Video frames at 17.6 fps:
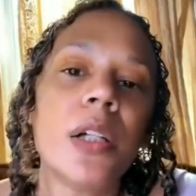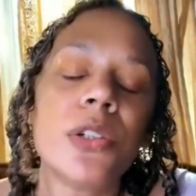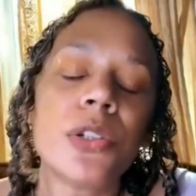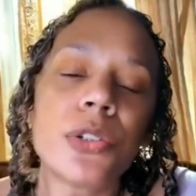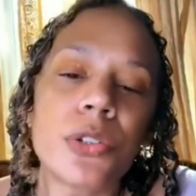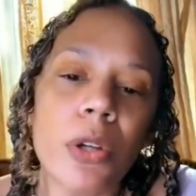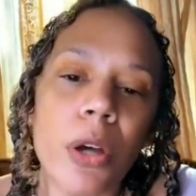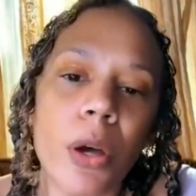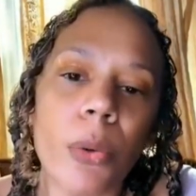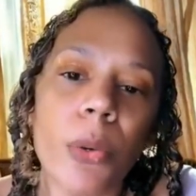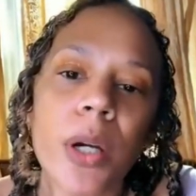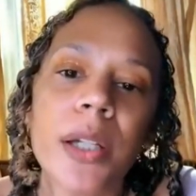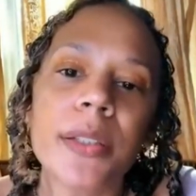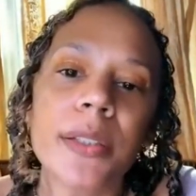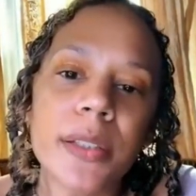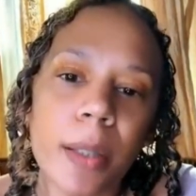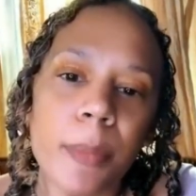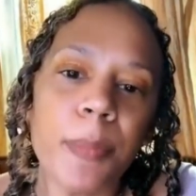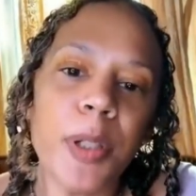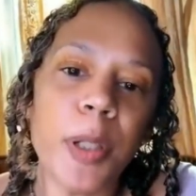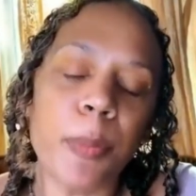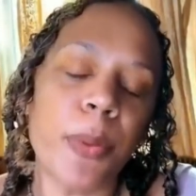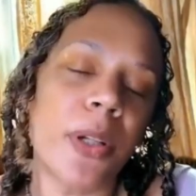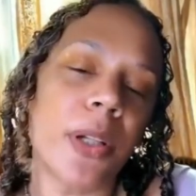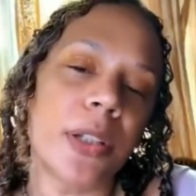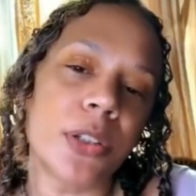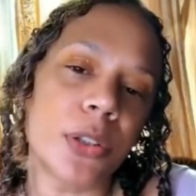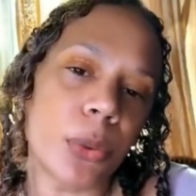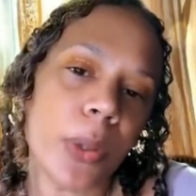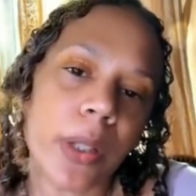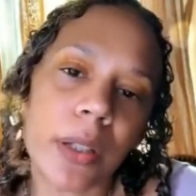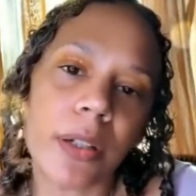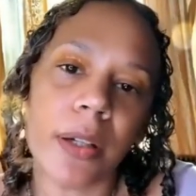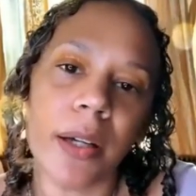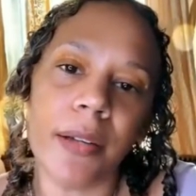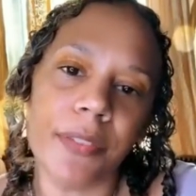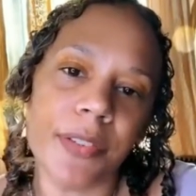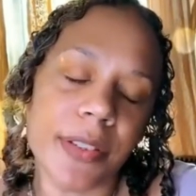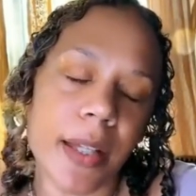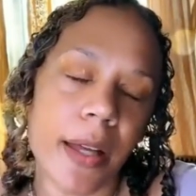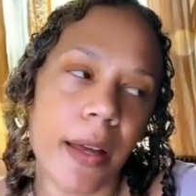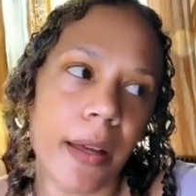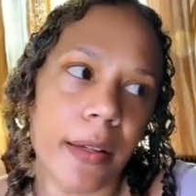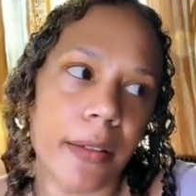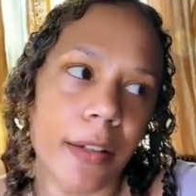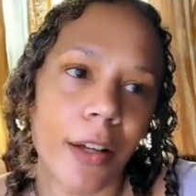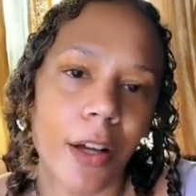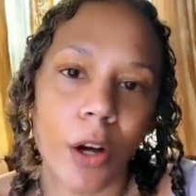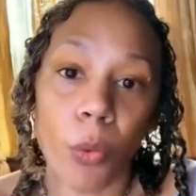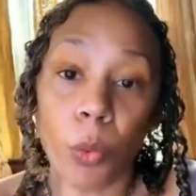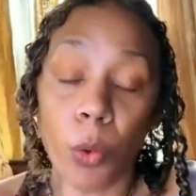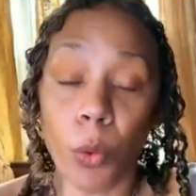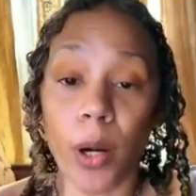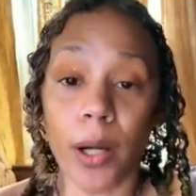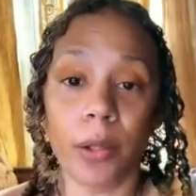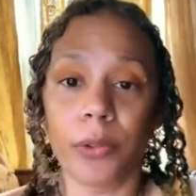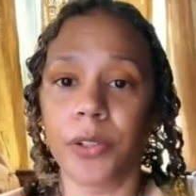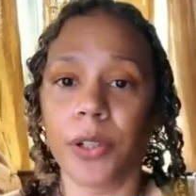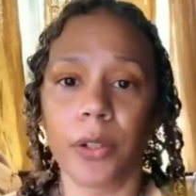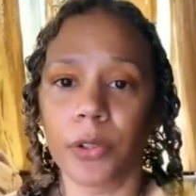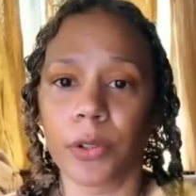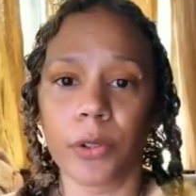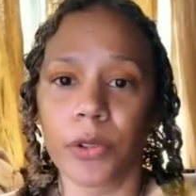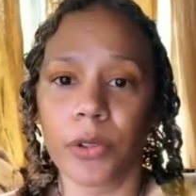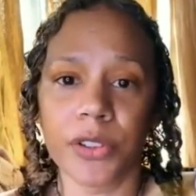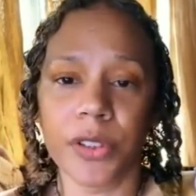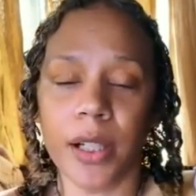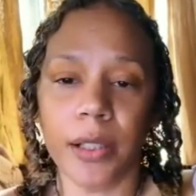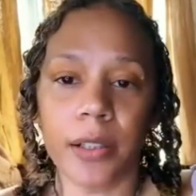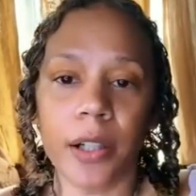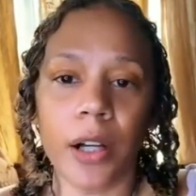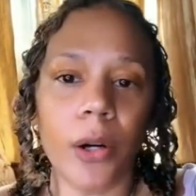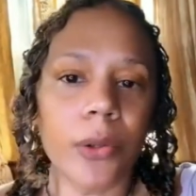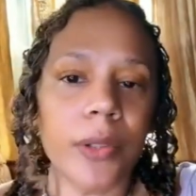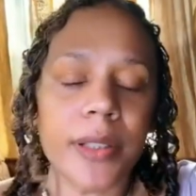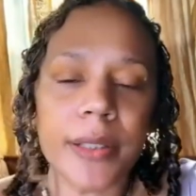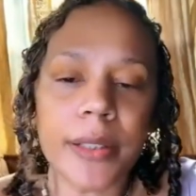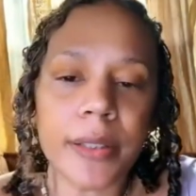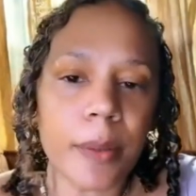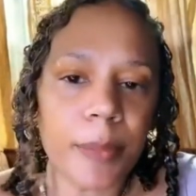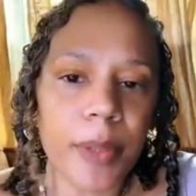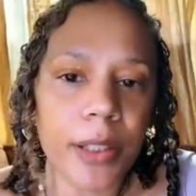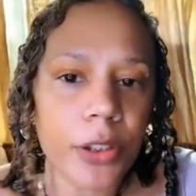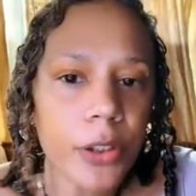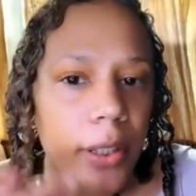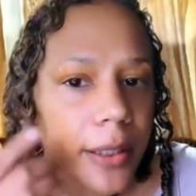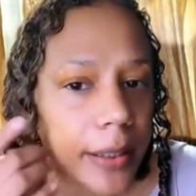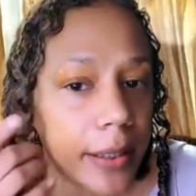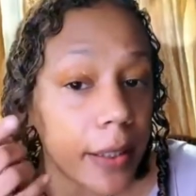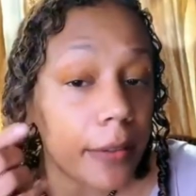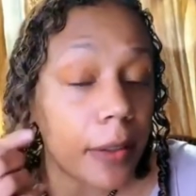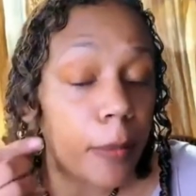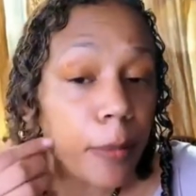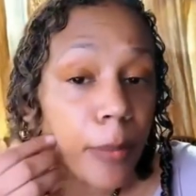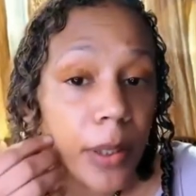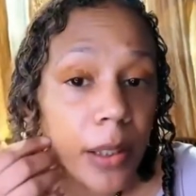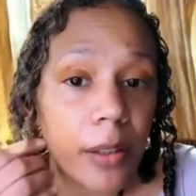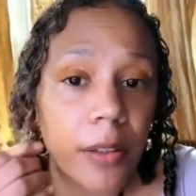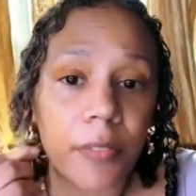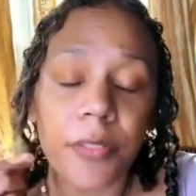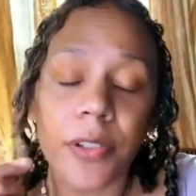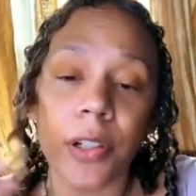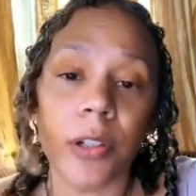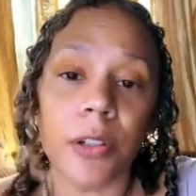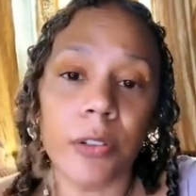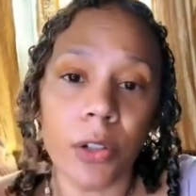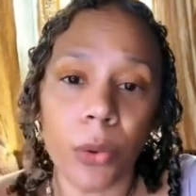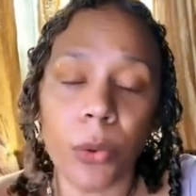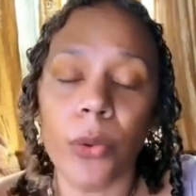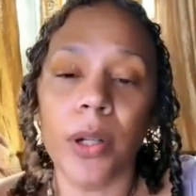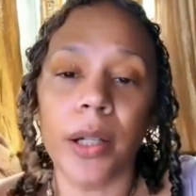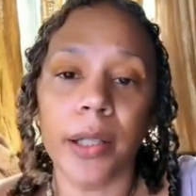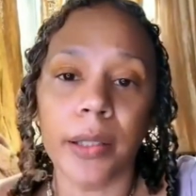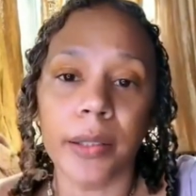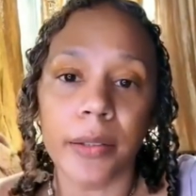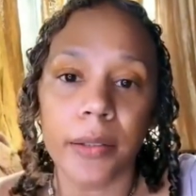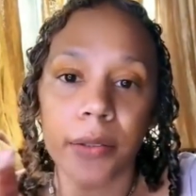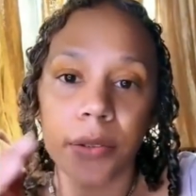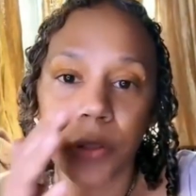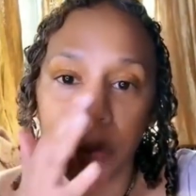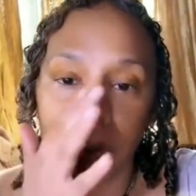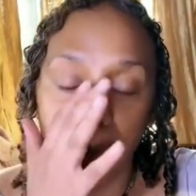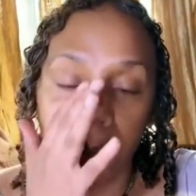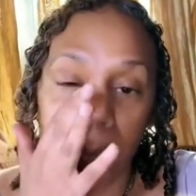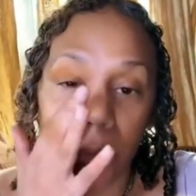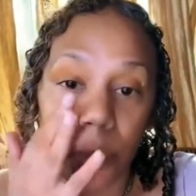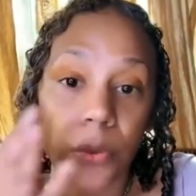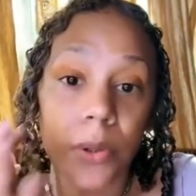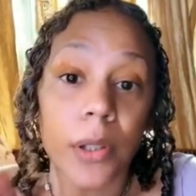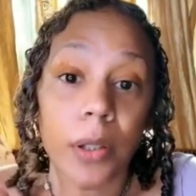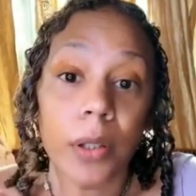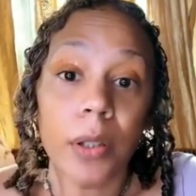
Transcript: So go. Some people on Twitter have said, well, why don't the other girls not go? Listen, I'm not trying to get in the middle of their coin, you know?